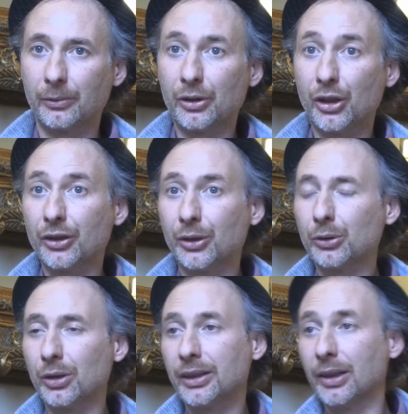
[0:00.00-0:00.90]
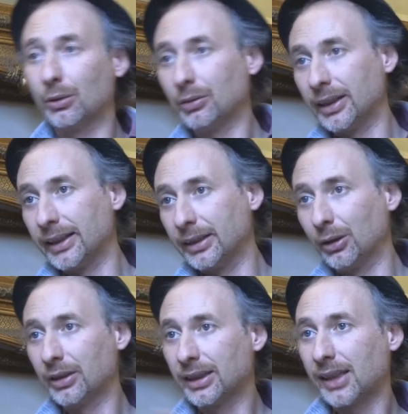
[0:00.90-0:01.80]
which is usually the
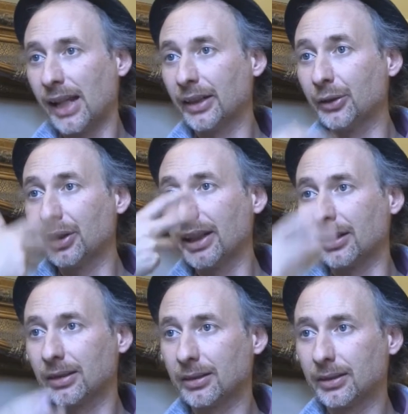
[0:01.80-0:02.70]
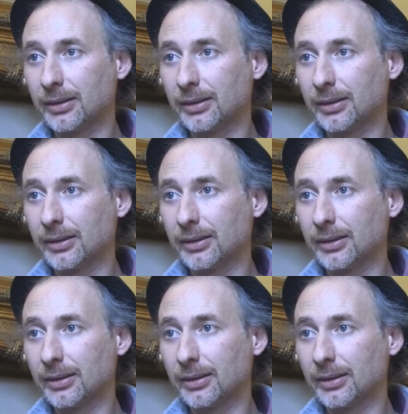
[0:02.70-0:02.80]
only side that you hear.